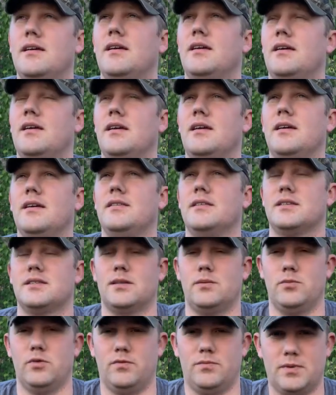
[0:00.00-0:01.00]
and the
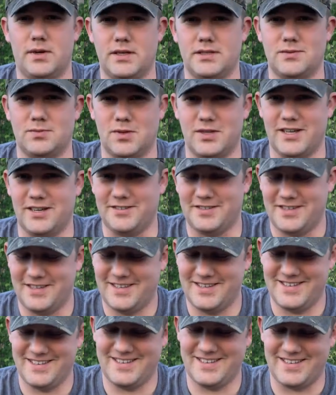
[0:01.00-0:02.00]
sun moved behind some clouds.
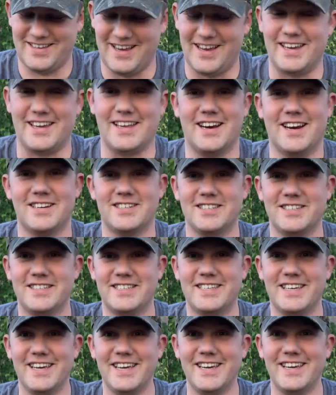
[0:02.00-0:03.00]
I can actually
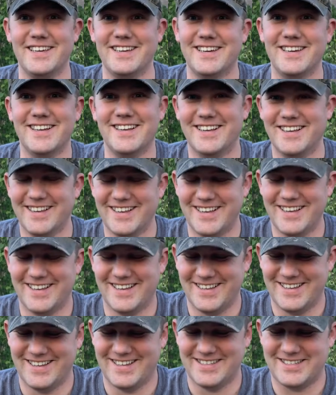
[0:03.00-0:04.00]
see.
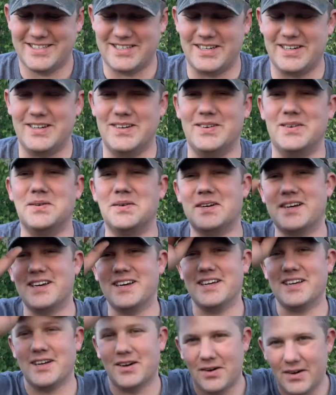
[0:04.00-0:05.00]
So we're
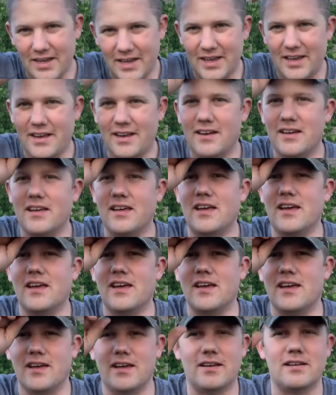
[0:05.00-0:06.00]
gonna go ahead
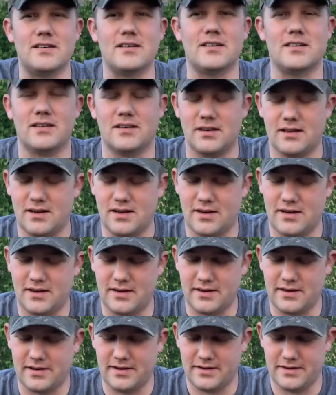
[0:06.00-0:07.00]
and
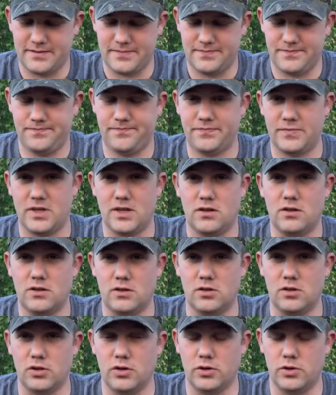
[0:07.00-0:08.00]
uh,
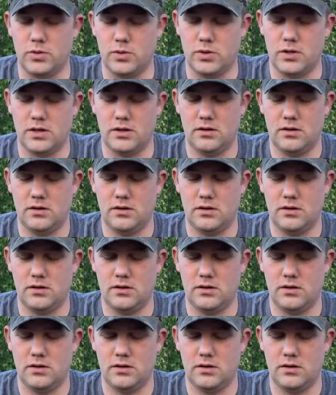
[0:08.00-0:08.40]
glue